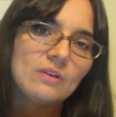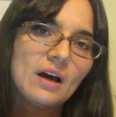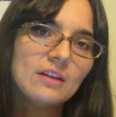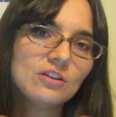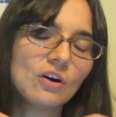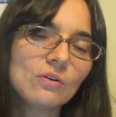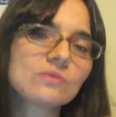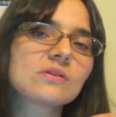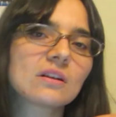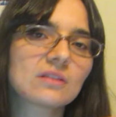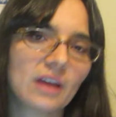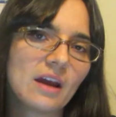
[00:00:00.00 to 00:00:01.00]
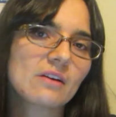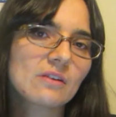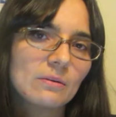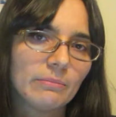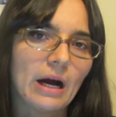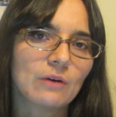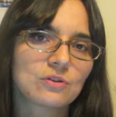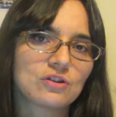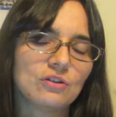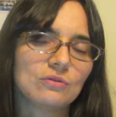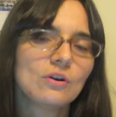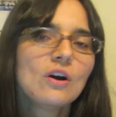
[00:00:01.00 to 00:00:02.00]
and those that care about
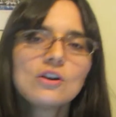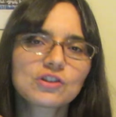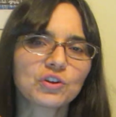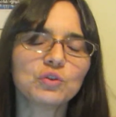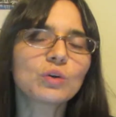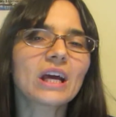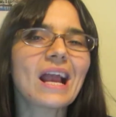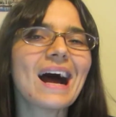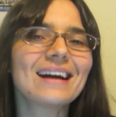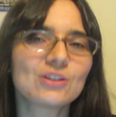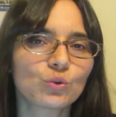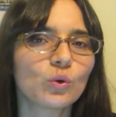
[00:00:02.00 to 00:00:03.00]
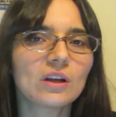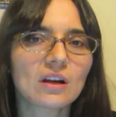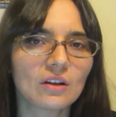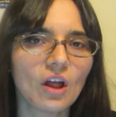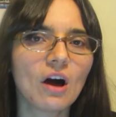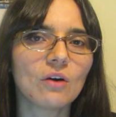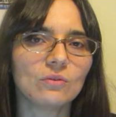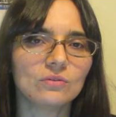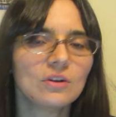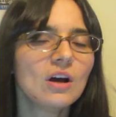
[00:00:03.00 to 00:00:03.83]
you. So you cannot do it alone.